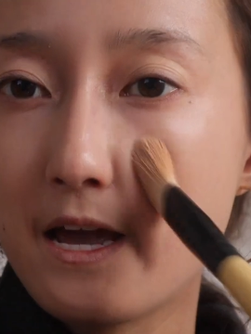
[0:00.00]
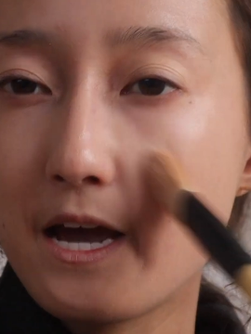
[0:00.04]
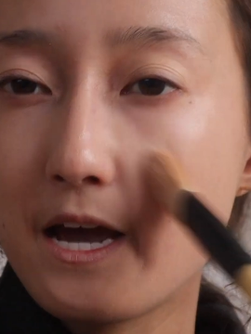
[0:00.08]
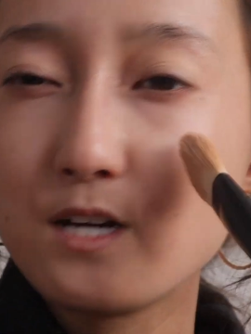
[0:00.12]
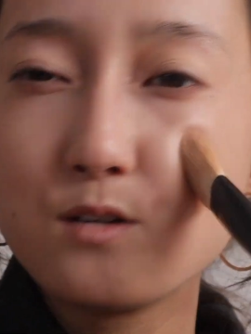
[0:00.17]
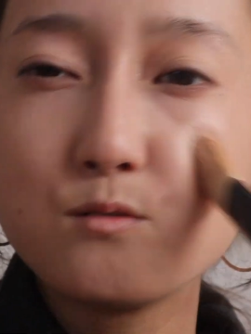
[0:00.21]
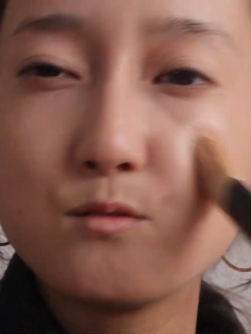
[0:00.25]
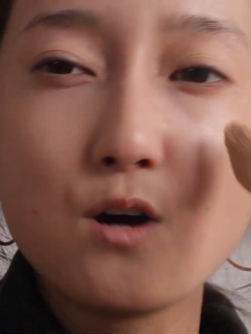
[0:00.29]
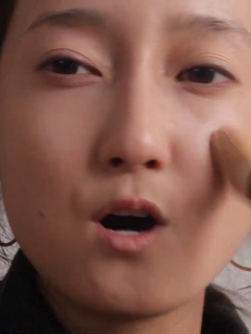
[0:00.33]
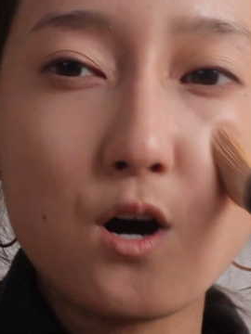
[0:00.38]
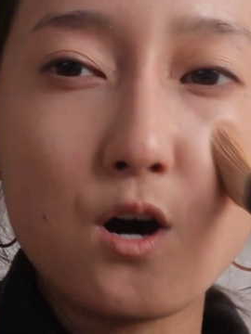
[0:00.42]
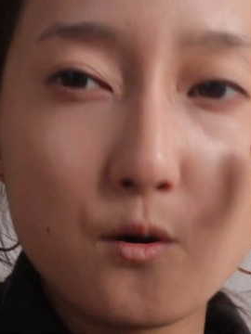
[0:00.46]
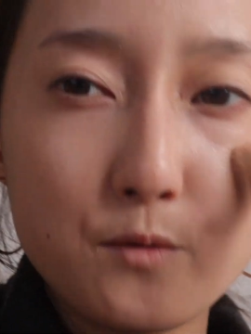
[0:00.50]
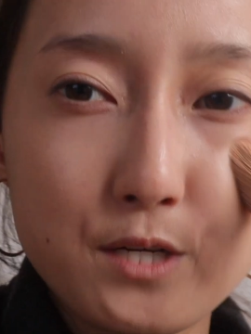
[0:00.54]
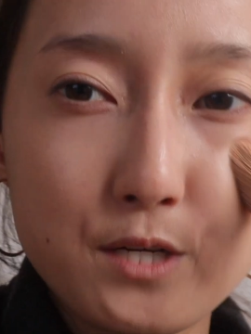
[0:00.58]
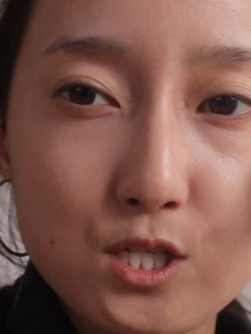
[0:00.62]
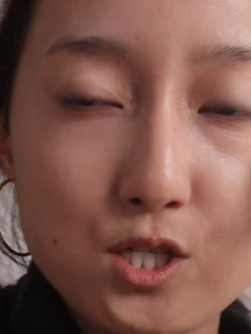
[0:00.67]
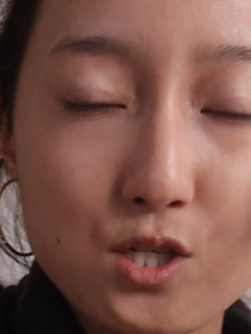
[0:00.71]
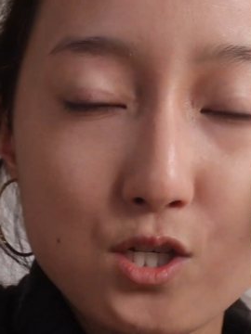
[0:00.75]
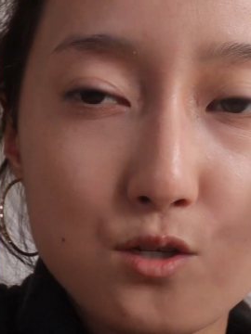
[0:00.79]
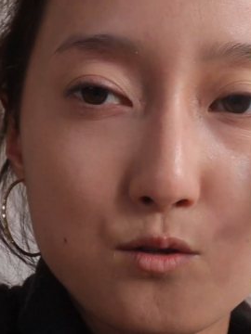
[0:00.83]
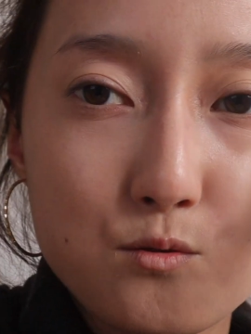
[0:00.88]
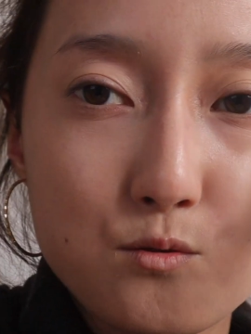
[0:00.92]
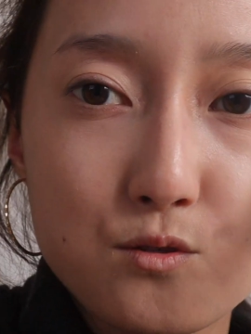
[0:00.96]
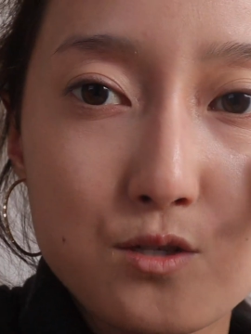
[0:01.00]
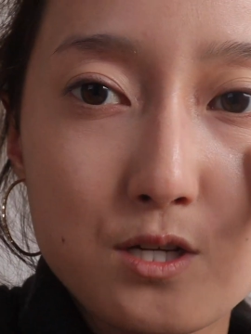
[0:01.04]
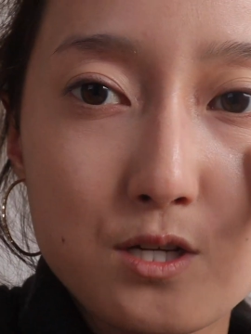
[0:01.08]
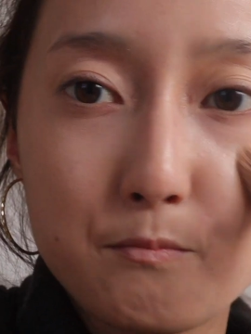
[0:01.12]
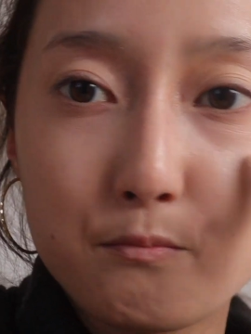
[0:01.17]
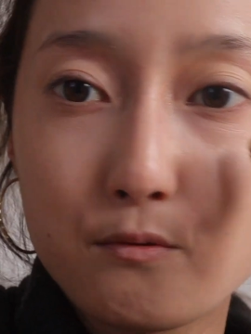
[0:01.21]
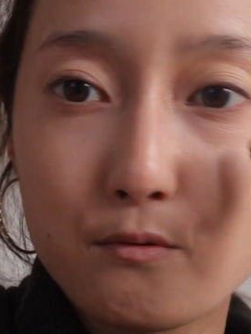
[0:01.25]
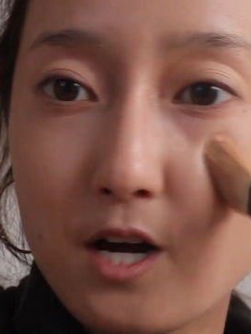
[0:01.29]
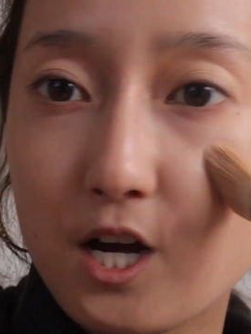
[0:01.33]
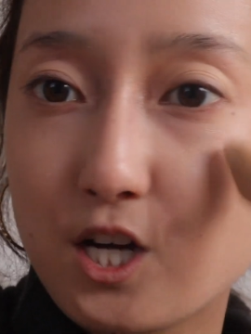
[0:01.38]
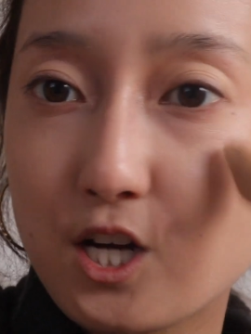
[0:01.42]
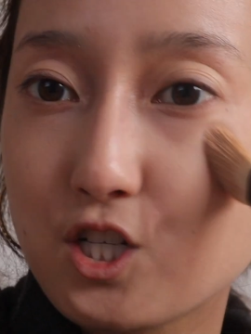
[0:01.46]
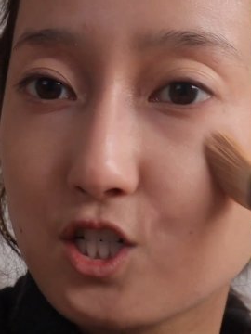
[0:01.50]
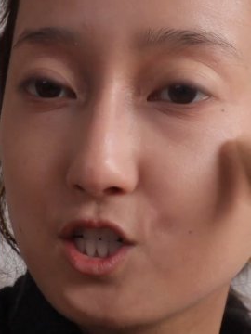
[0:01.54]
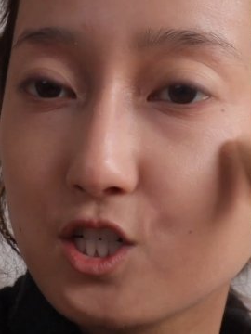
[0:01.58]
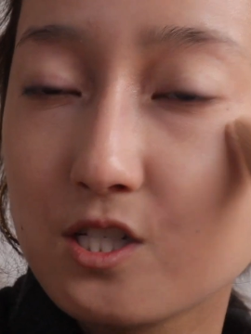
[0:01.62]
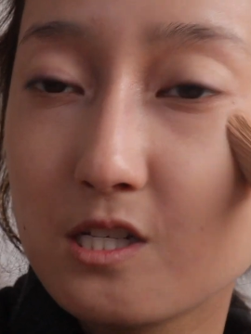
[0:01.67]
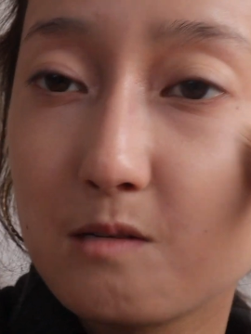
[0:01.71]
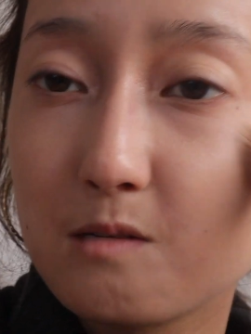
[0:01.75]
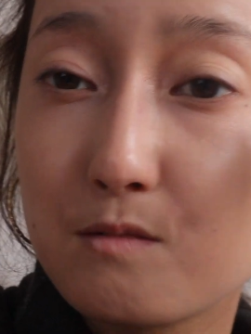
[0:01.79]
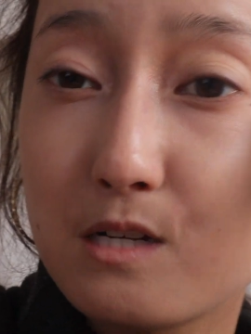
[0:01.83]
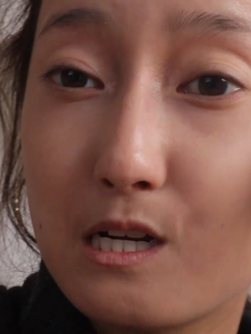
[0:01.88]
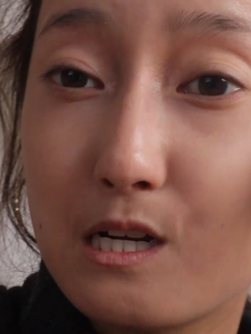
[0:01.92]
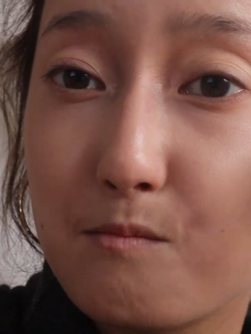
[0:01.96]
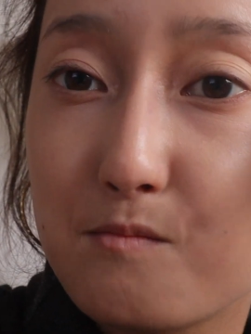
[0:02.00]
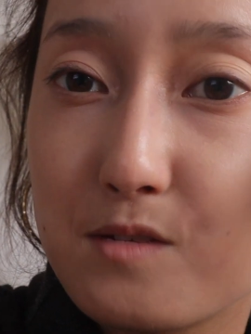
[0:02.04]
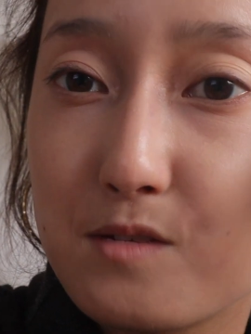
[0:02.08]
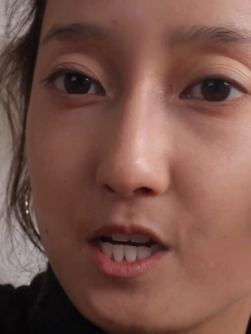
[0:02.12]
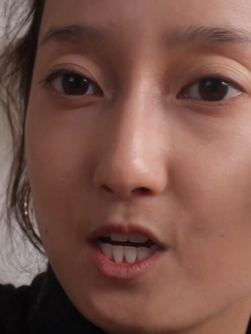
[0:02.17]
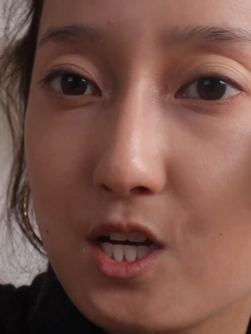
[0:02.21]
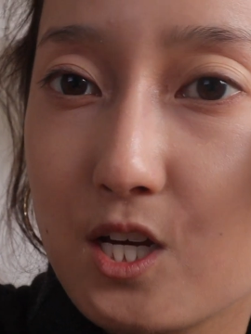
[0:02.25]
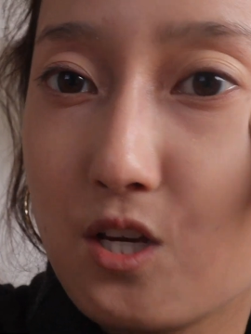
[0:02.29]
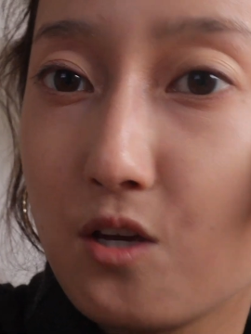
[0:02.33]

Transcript: I don't always use a brush. Sometimes I